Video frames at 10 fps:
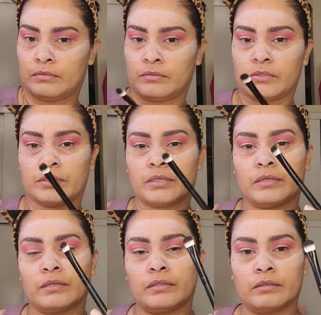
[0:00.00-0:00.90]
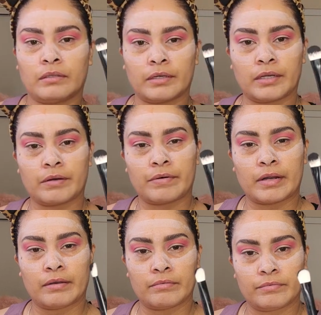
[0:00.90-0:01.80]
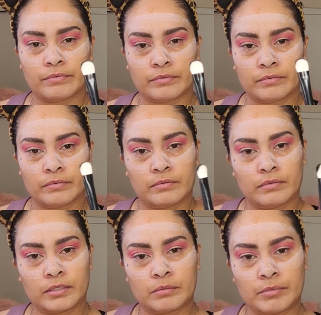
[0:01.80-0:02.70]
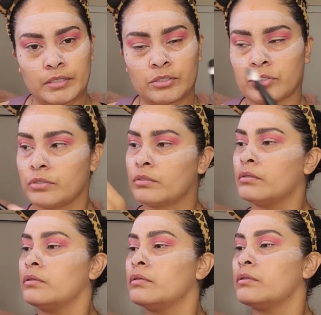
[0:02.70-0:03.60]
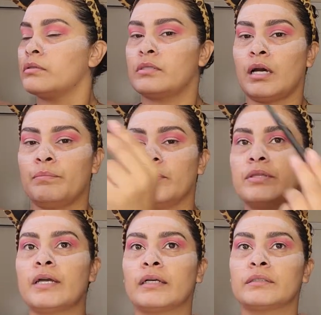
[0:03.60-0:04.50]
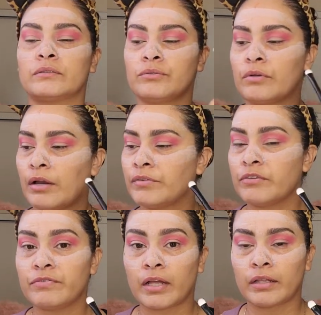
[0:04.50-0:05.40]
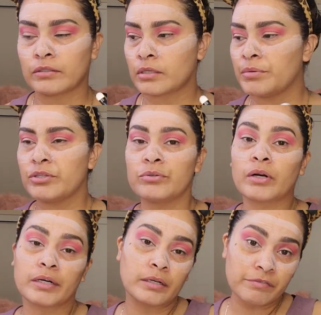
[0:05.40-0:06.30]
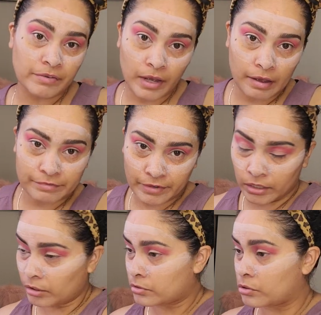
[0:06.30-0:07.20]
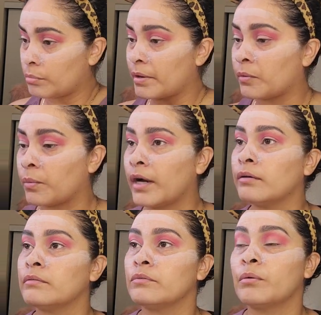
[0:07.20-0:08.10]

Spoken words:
so I can grab this much. Tap all the excess so you don't have any fallouts. I mean, you are gonna have fallouts no matter what,